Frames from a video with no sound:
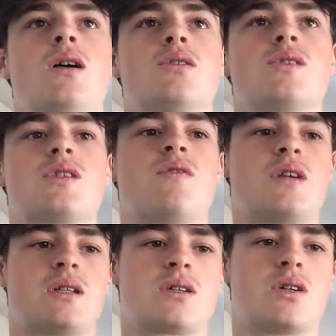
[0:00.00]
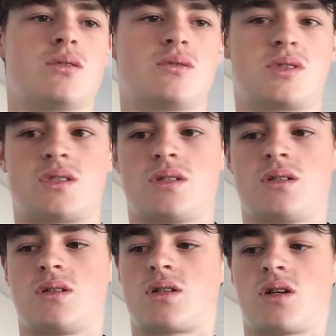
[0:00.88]
So it's the thing that goes
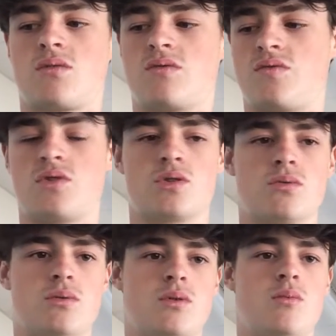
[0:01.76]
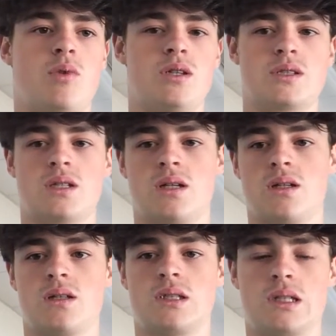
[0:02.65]
the current through one side
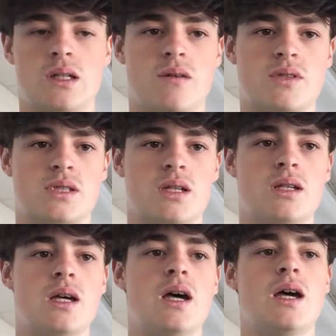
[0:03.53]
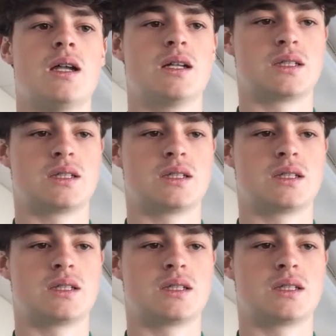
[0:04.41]
into the other side, and